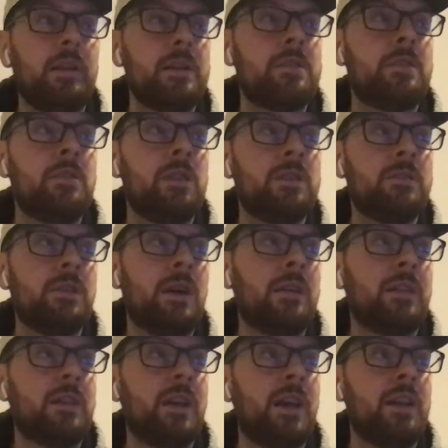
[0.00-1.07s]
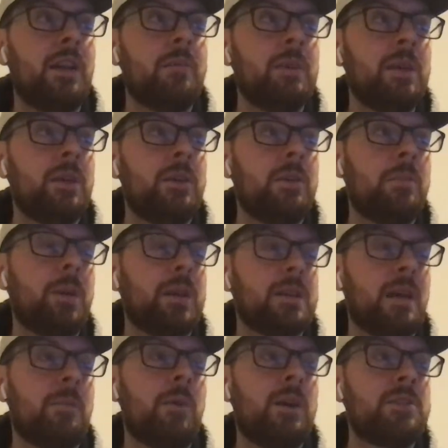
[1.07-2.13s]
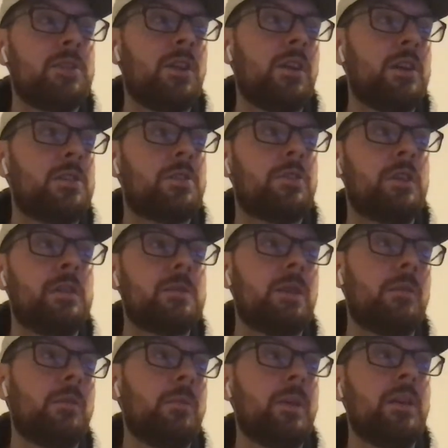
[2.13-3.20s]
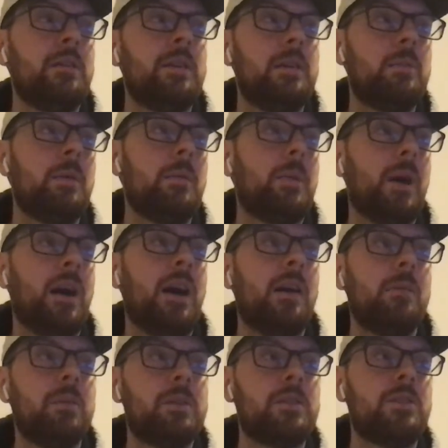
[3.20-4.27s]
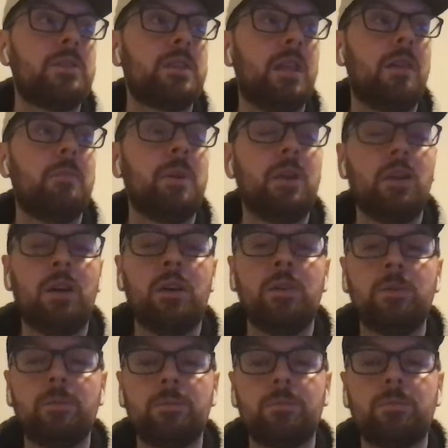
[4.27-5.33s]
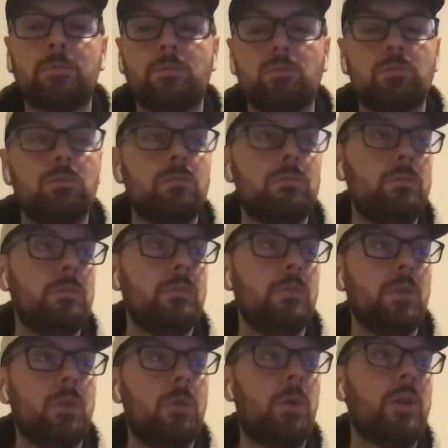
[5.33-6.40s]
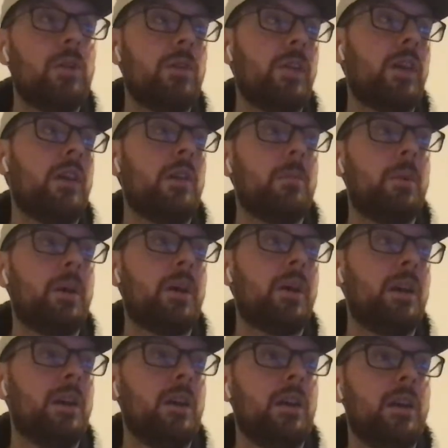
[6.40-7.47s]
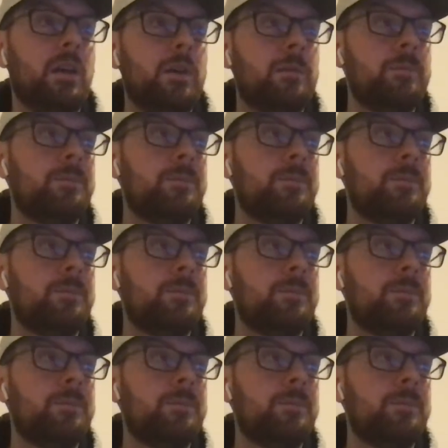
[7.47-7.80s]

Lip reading: Let's do this throughout the night. Let me know your picks. I'm watching on a stream, so I'm gonna be a little bit behind, but just let me know what you think of the pick.